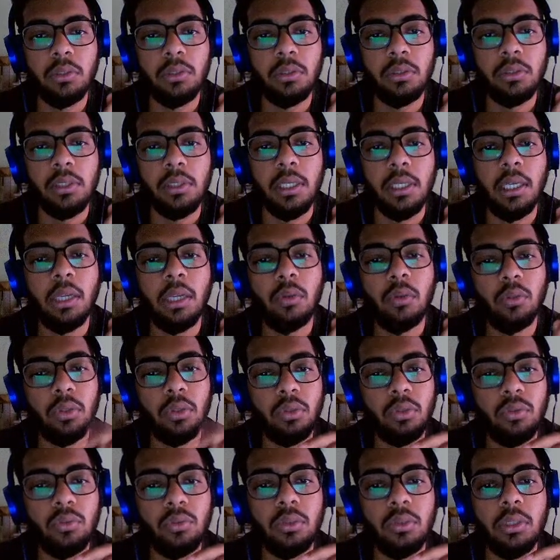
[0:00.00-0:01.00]
j equals
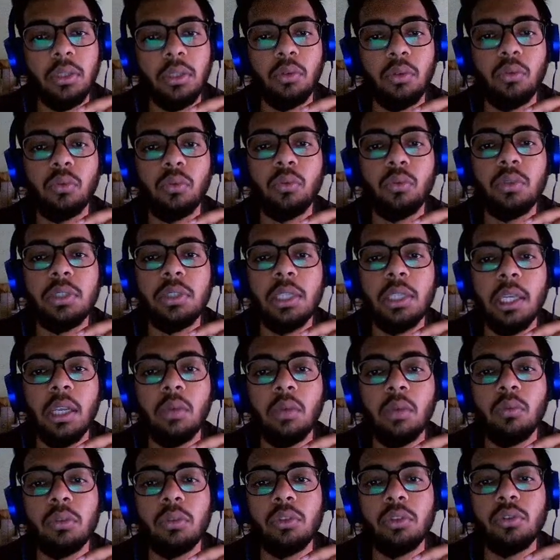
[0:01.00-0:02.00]
to 0 to j
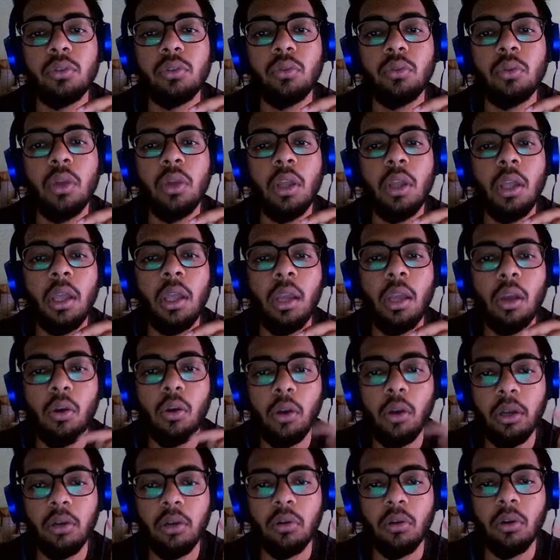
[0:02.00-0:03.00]
equals to
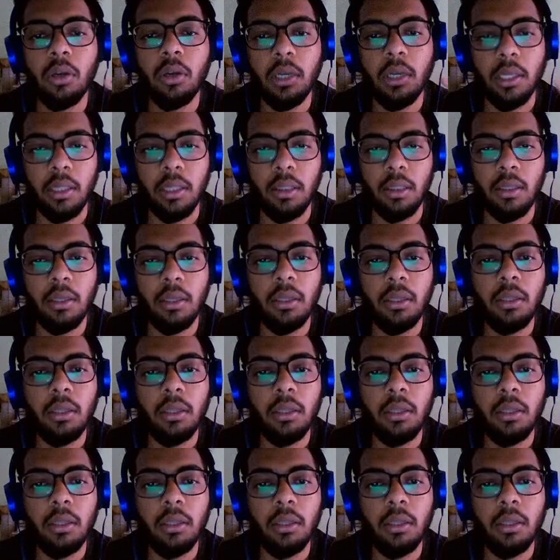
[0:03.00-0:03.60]
coin dot length.